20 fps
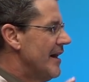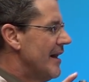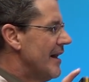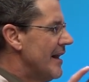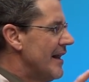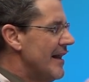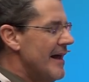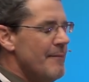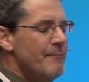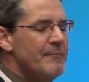
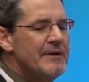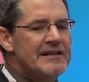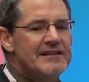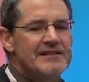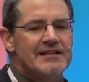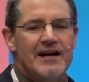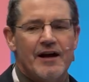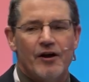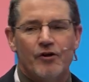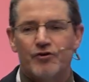Let me
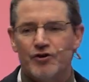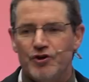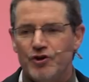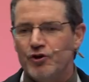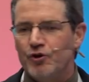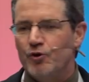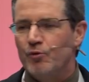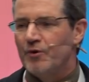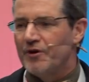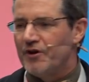tell
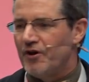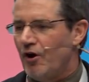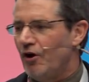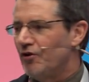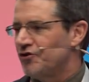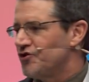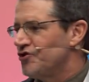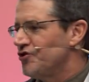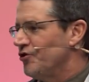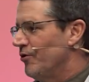you with all
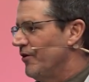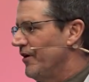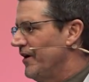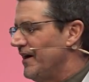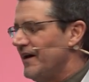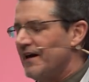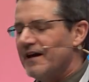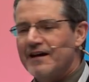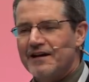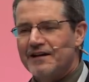
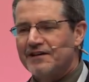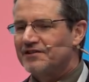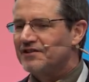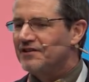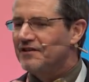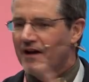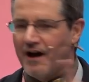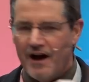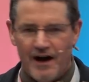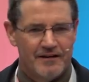surety, it is
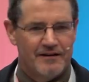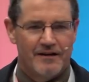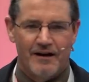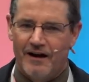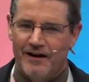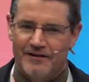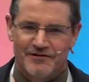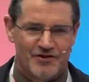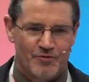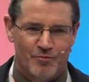not
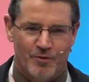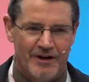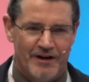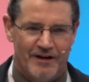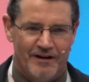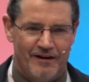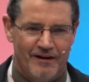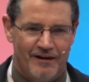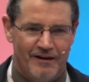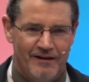God's
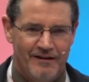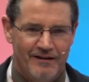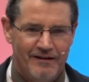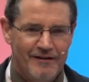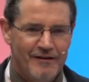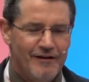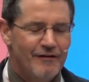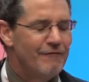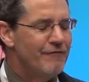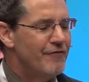will
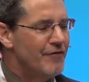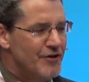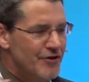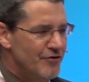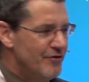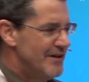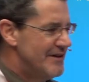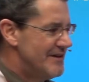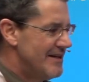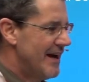for you
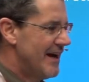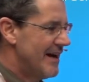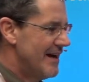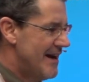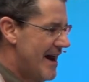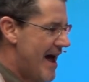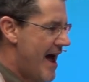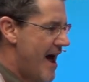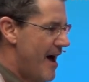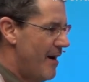to take a
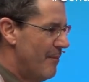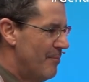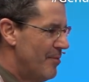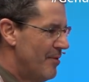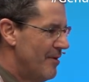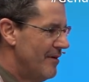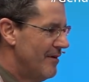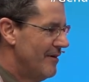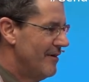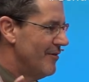nap
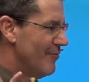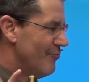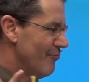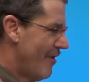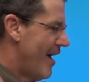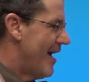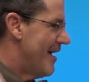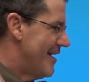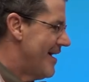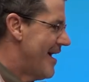
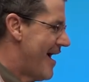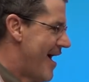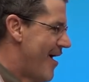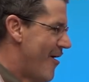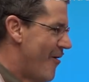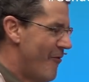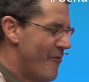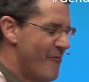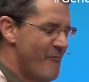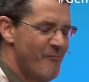right now.